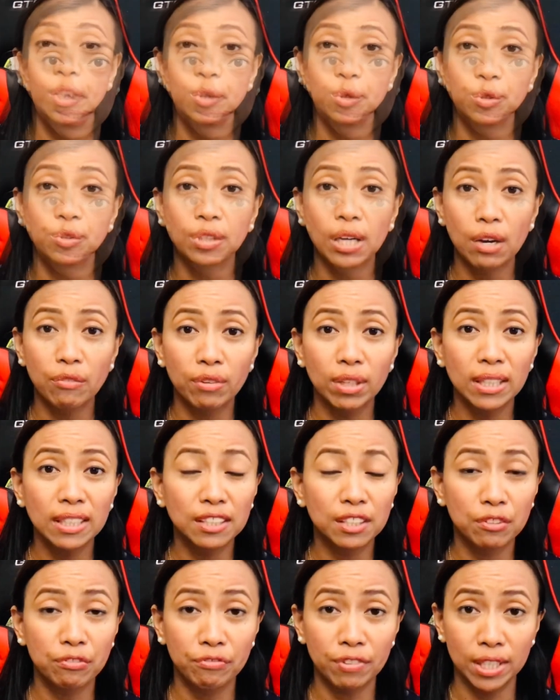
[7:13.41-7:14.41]
When you travel
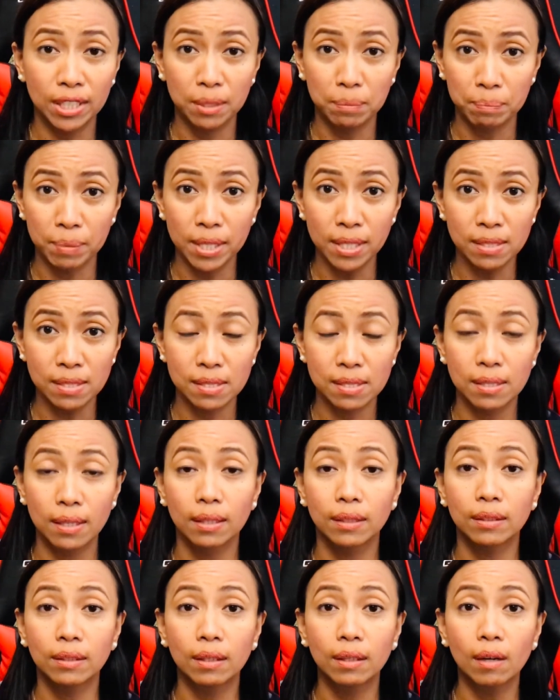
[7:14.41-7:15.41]
in the Philippines,
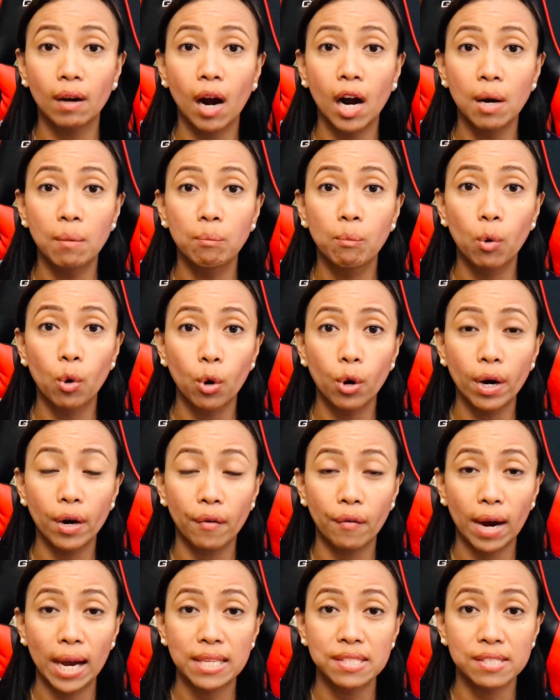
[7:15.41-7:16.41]
there are
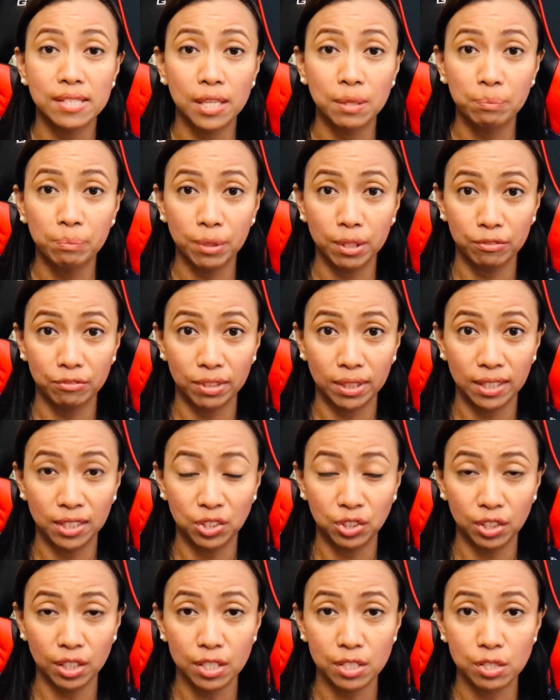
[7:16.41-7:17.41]
more rights and
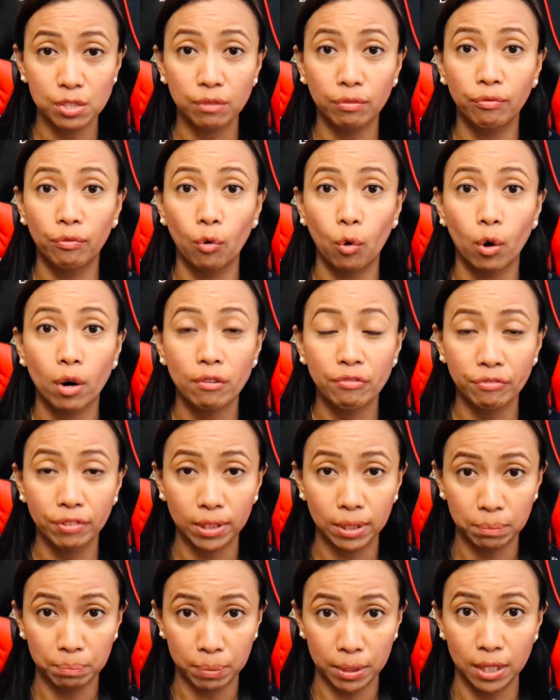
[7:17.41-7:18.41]
privileges for
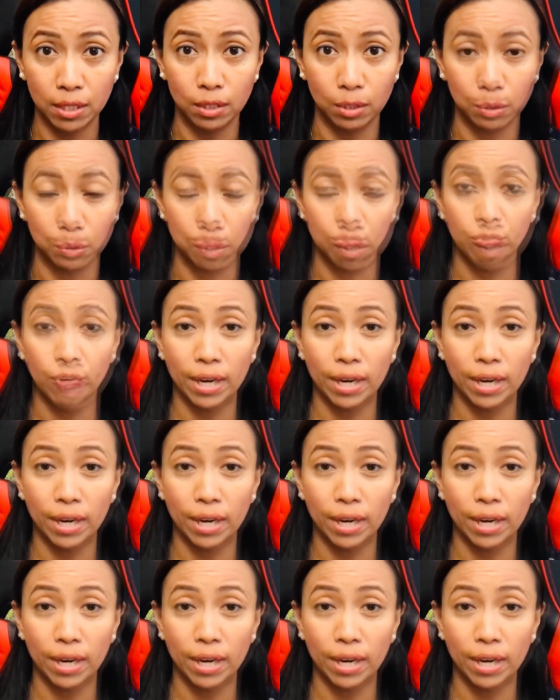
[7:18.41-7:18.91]
Filipinos.